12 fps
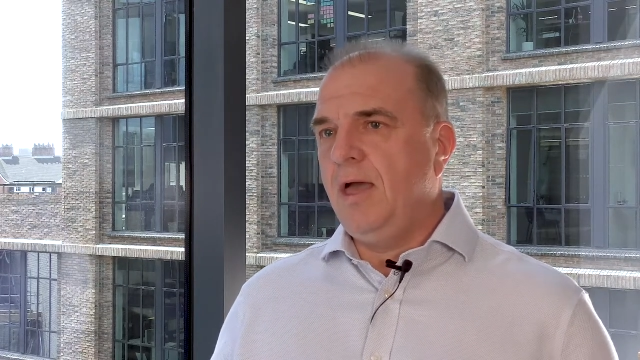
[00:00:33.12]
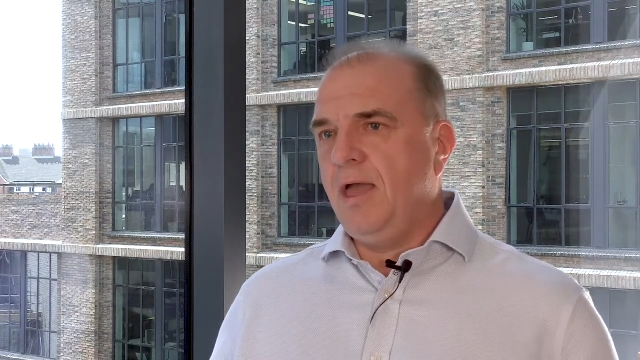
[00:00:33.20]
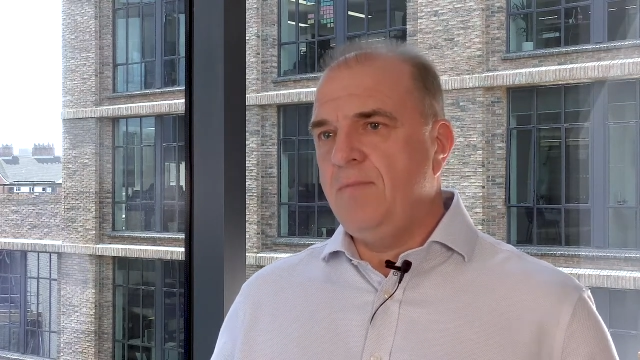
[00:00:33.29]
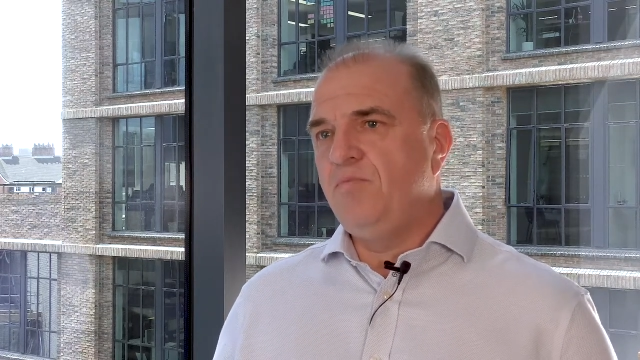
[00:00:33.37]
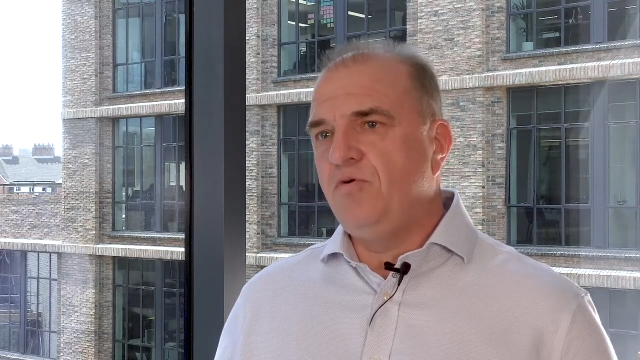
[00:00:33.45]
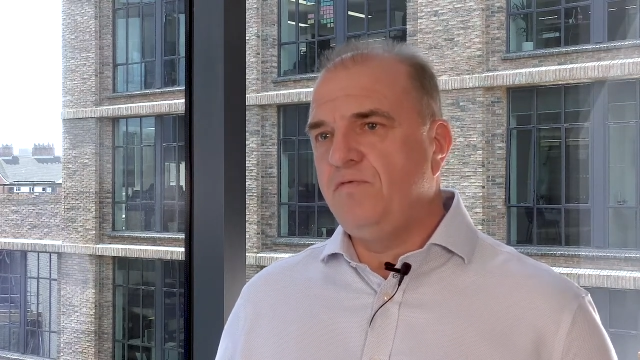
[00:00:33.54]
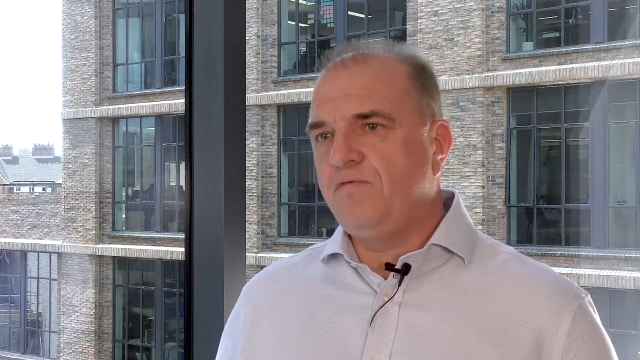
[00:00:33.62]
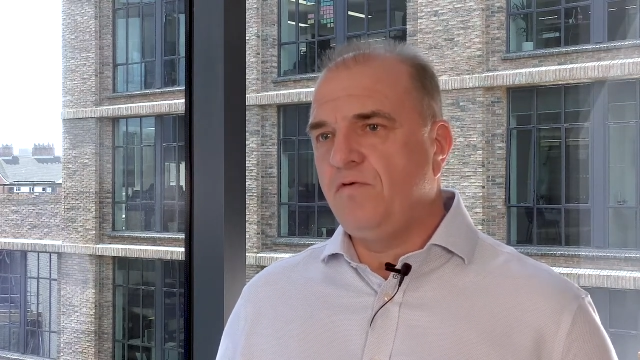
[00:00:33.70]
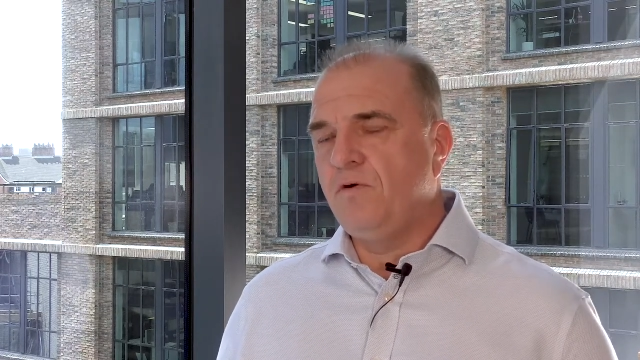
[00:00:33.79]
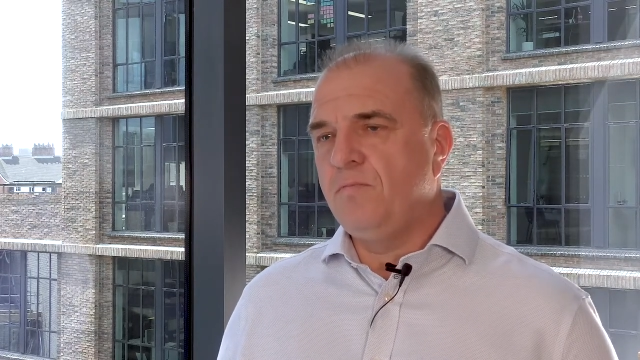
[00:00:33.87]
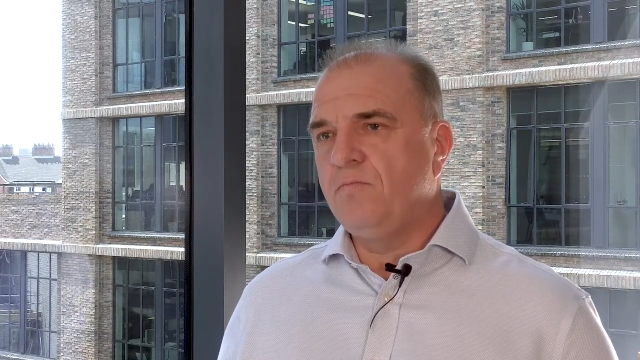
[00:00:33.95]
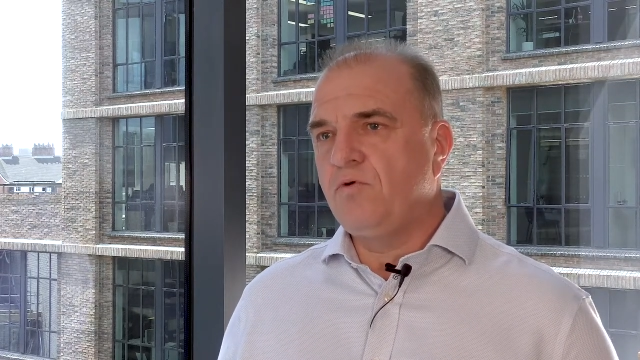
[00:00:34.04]
input
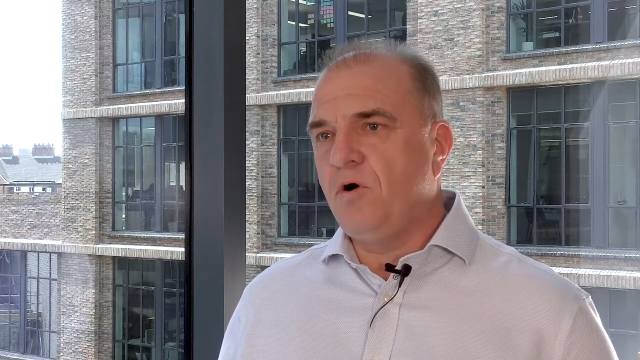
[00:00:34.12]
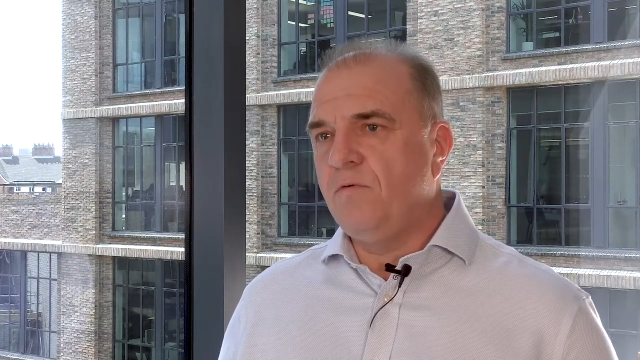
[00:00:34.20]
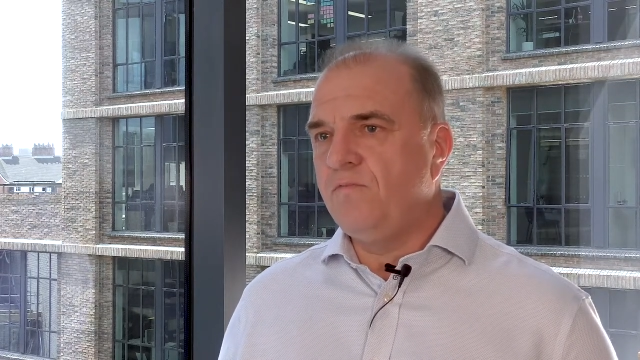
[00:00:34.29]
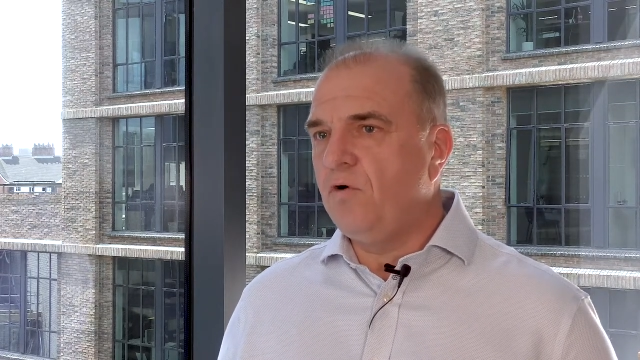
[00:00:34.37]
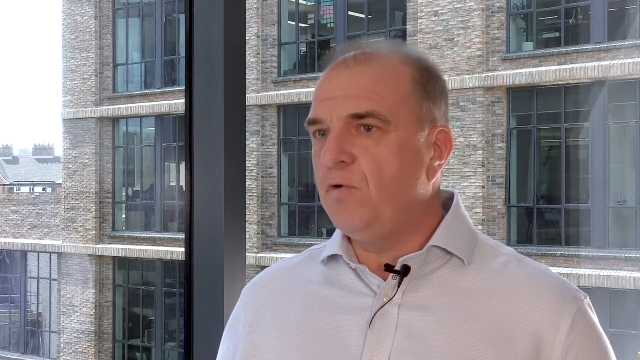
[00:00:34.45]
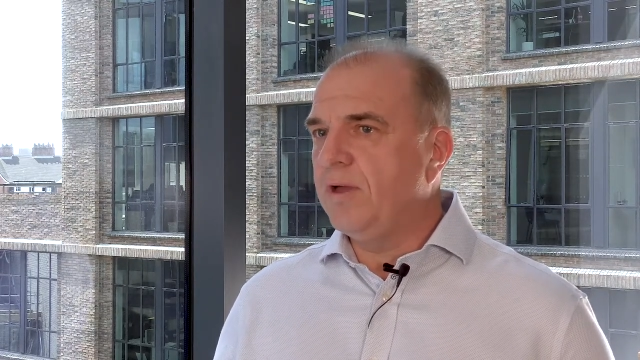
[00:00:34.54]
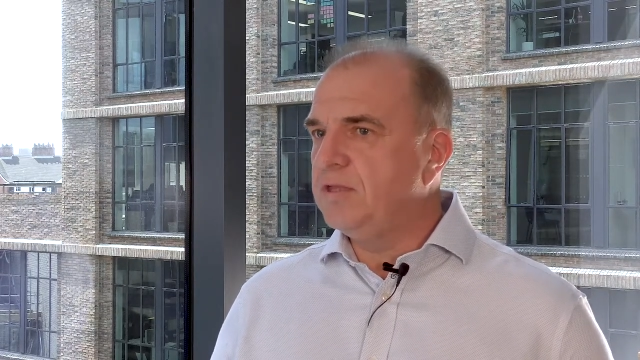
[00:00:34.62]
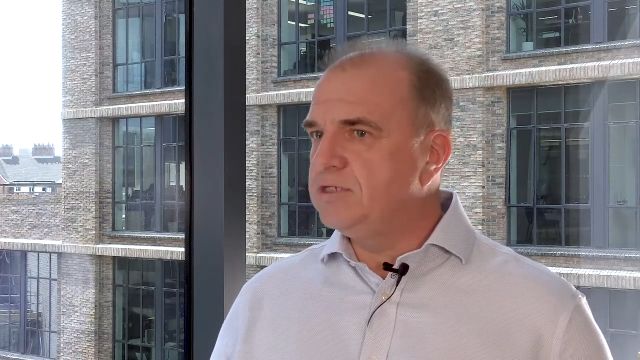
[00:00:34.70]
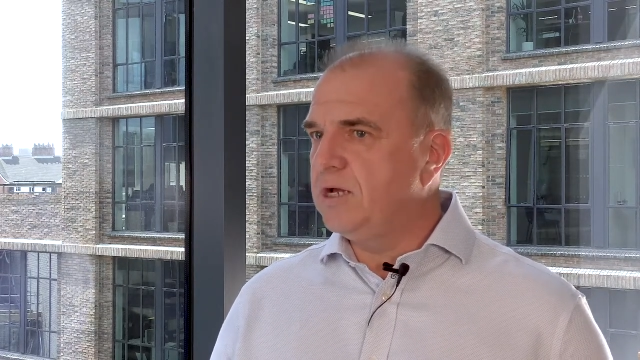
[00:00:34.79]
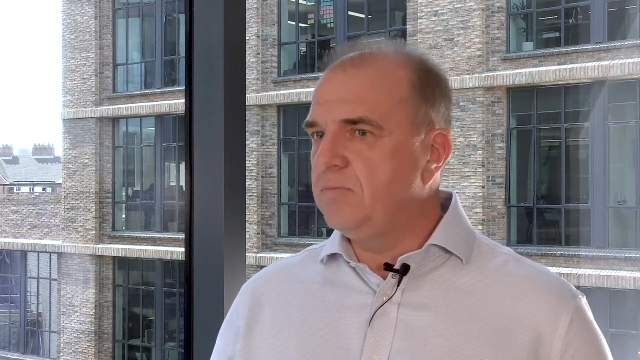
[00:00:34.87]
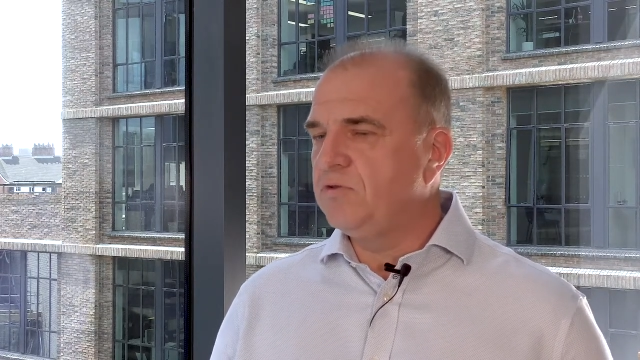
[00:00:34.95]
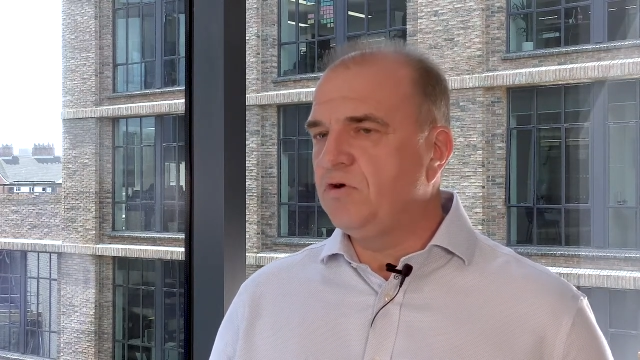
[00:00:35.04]
from Commvault in
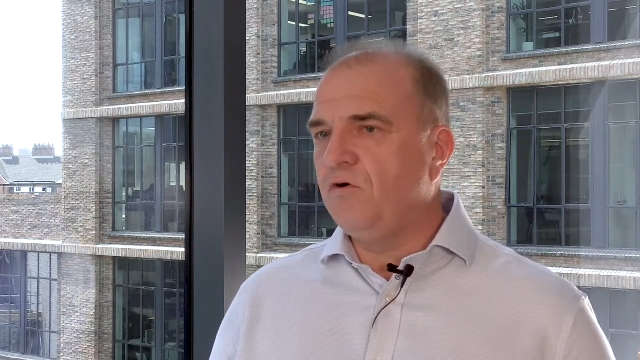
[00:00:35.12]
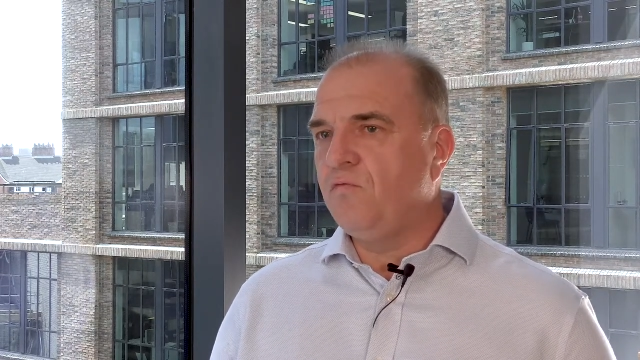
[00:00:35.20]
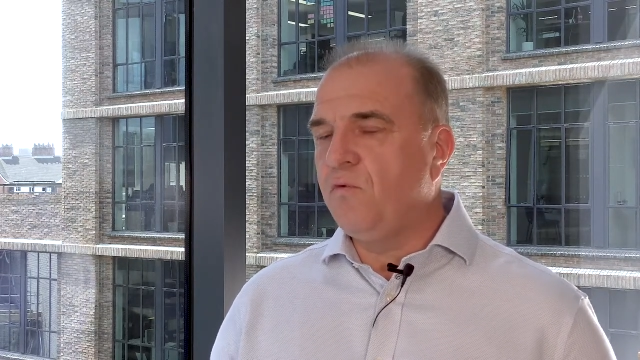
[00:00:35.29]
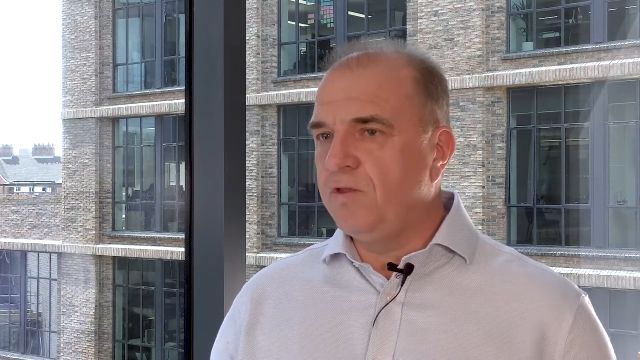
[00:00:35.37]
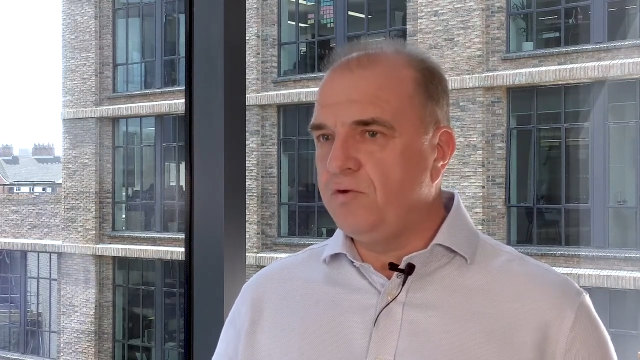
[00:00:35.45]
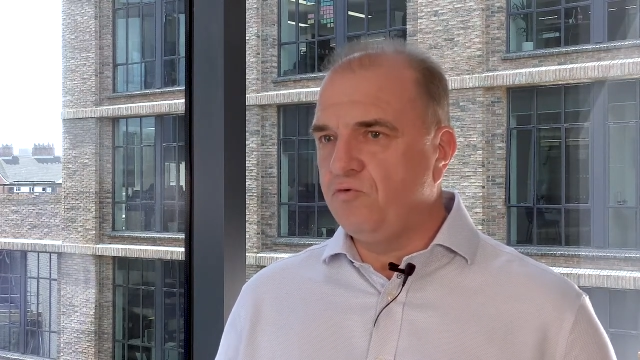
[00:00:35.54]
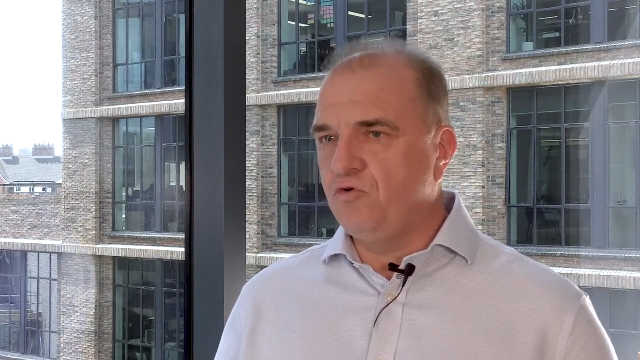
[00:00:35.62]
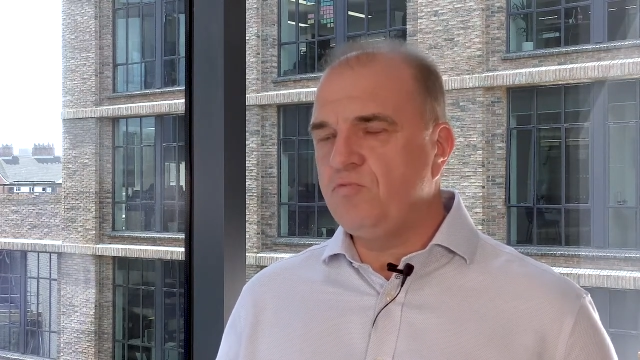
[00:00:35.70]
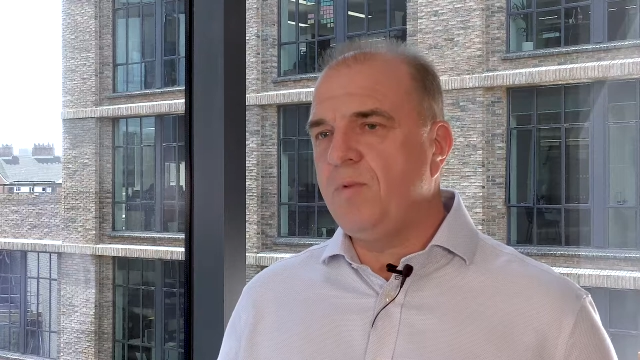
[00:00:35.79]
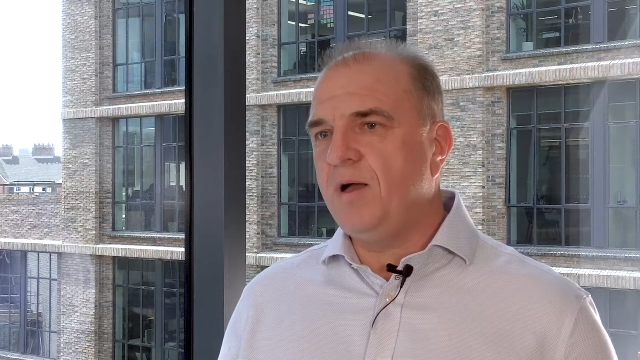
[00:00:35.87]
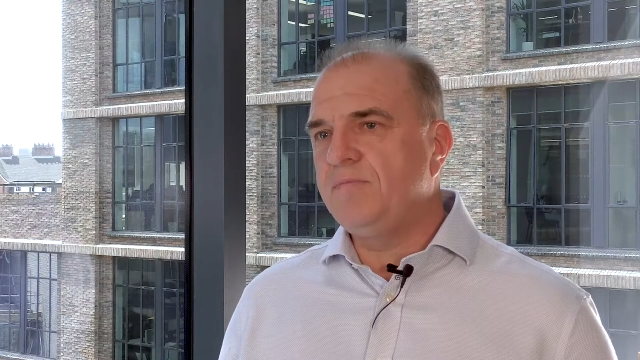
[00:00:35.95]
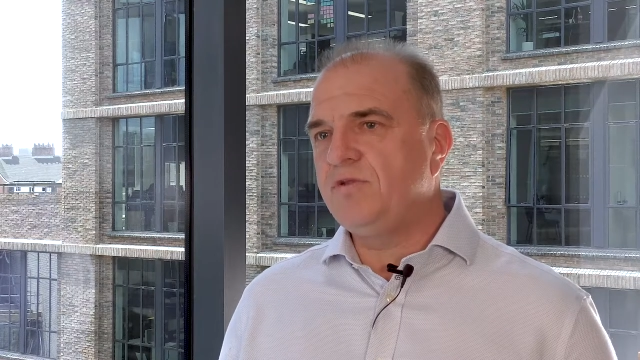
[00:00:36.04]
terms of where the
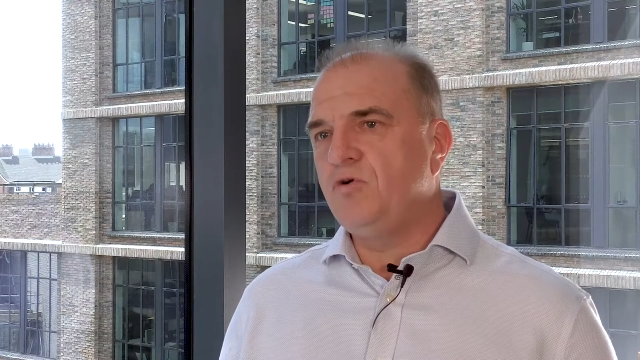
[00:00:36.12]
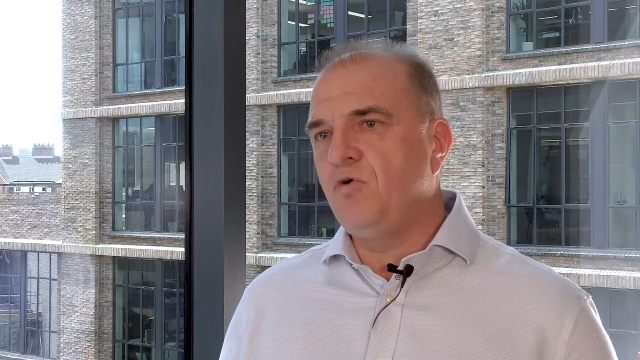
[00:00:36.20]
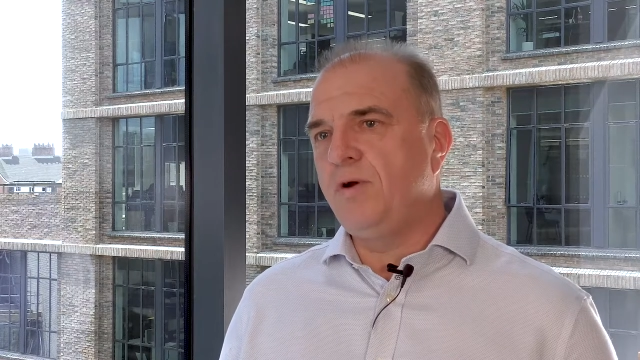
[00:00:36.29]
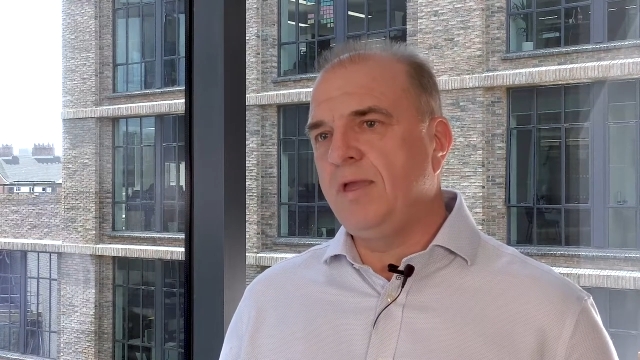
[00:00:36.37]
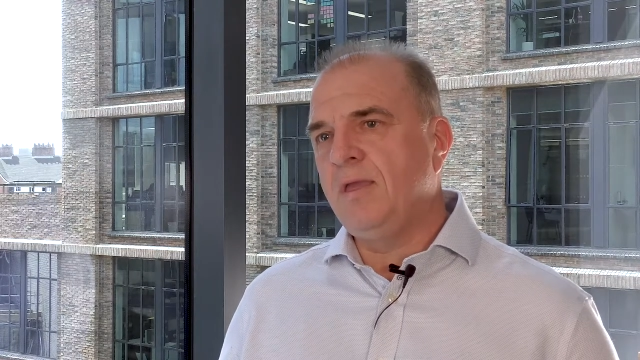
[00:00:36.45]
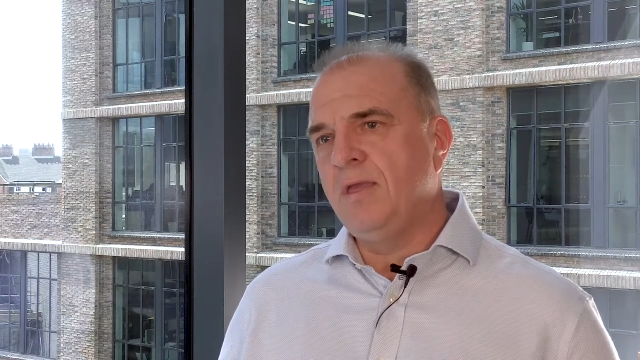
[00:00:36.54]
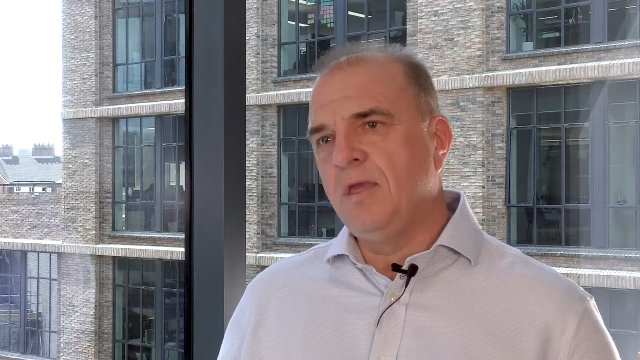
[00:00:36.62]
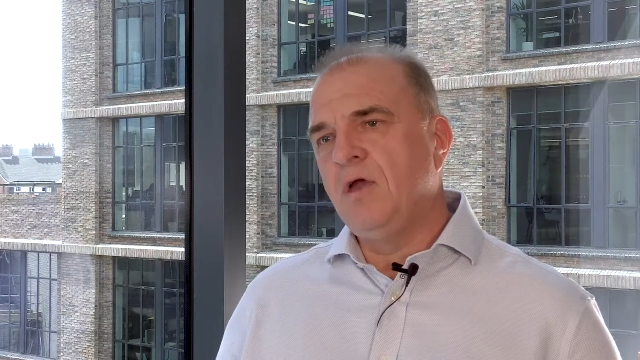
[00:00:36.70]
roadmap's going,